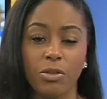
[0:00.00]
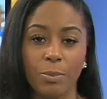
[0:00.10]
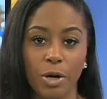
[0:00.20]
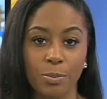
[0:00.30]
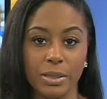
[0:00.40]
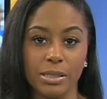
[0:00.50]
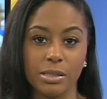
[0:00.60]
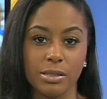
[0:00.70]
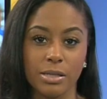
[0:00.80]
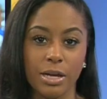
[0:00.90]
Now, the
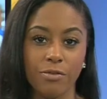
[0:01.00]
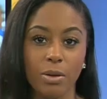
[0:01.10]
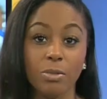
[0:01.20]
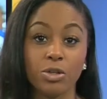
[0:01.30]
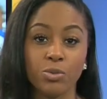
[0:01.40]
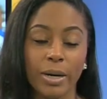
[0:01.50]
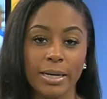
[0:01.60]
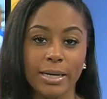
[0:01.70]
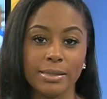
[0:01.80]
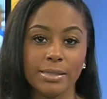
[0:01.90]
purpose is to give them the
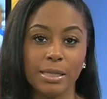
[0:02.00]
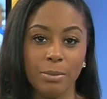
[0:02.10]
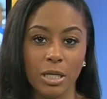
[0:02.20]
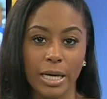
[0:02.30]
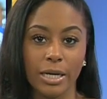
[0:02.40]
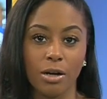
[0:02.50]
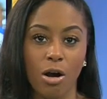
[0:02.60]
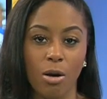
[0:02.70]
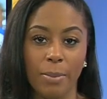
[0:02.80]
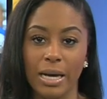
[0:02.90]
training in simulated
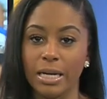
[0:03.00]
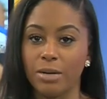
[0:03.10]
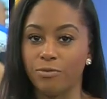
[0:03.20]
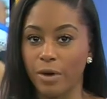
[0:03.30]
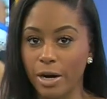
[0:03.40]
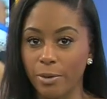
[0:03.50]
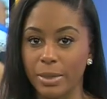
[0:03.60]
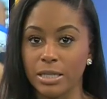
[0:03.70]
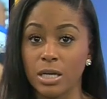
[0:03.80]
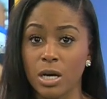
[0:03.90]
combat
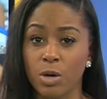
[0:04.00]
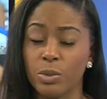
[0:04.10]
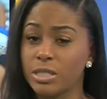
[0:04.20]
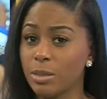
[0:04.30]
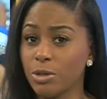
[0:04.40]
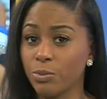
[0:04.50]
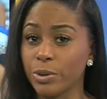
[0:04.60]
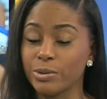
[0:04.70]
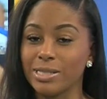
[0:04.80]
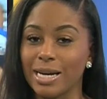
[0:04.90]
environment with some of the
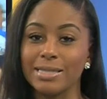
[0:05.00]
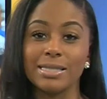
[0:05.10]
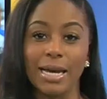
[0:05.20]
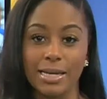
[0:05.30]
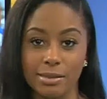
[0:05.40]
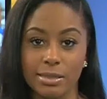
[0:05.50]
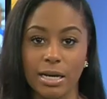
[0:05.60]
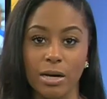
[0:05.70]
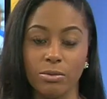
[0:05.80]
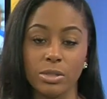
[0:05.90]
real sights and
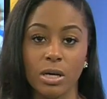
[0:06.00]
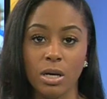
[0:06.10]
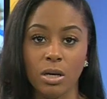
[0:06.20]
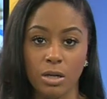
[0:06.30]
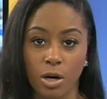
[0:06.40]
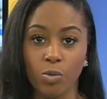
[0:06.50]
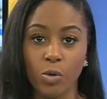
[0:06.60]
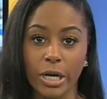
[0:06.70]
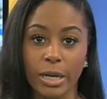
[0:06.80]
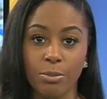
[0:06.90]
sounds. Now, a
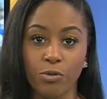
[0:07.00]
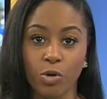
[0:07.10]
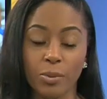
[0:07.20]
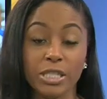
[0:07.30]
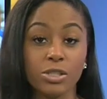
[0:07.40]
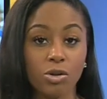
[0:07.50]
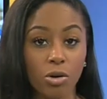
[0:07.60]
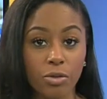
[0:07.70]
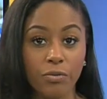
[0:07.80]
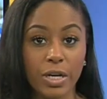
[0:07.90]
warning before we
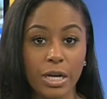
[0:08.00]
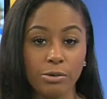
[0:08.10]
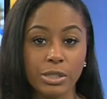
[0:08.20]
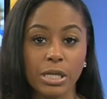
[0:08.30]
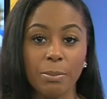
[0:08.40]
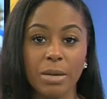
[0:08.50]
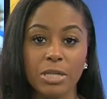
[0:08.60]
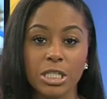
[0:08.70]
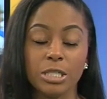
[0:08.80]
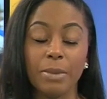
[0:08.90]
start the video, some
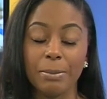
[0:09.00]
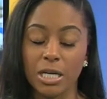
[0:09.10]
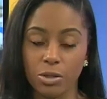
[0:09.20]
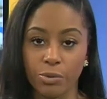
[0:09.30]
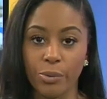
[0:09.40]
images may be a little